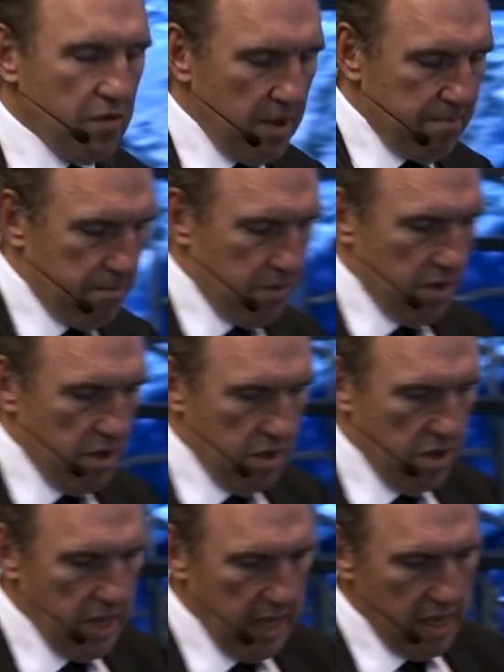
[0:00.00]
up
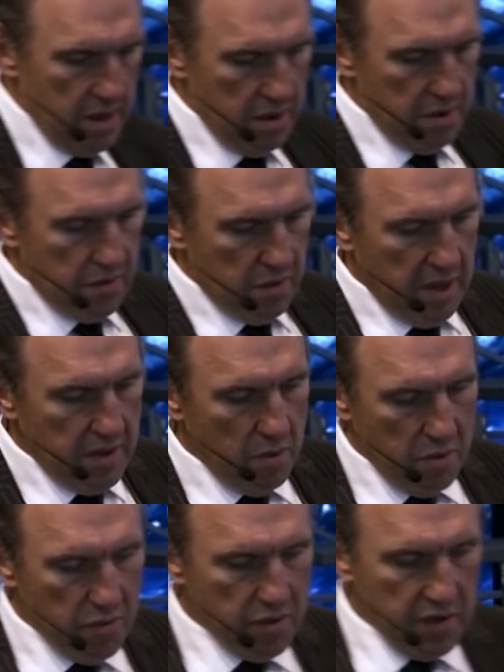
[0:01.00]
uh, and then
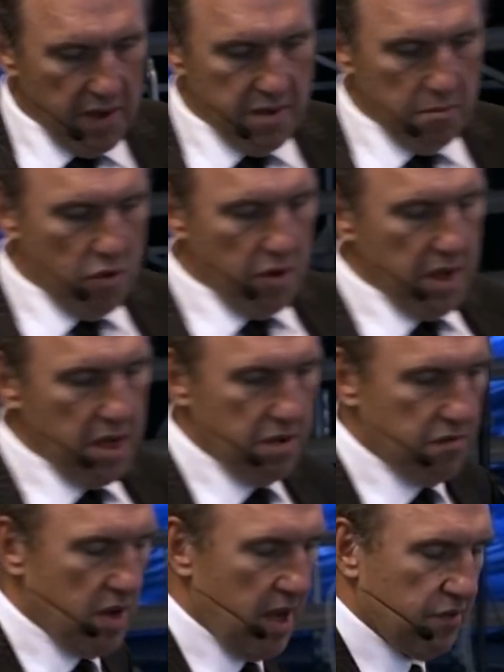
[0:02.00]
we receive the morning
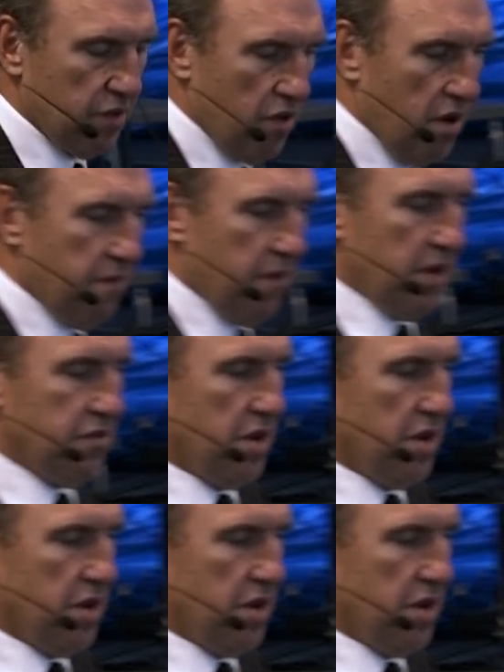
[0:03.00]
tithes and offerings,